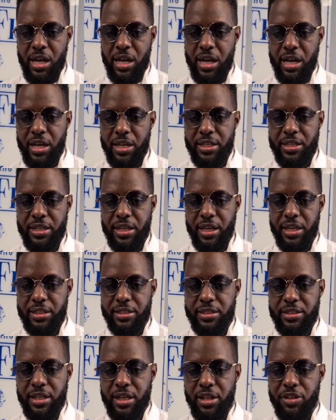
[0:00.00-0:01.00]
I
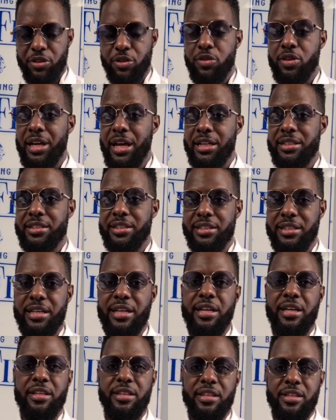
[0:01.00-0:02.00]
can tell you that
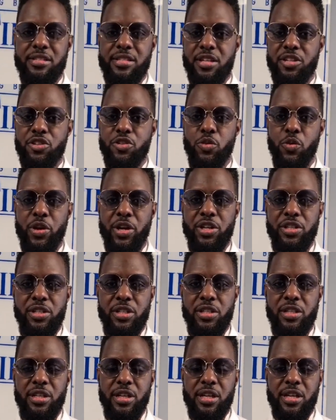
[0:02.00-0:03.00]
today the
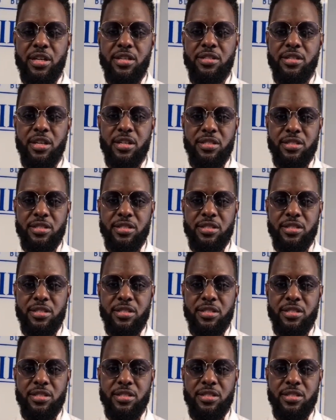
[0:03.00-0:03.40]
situation is uh,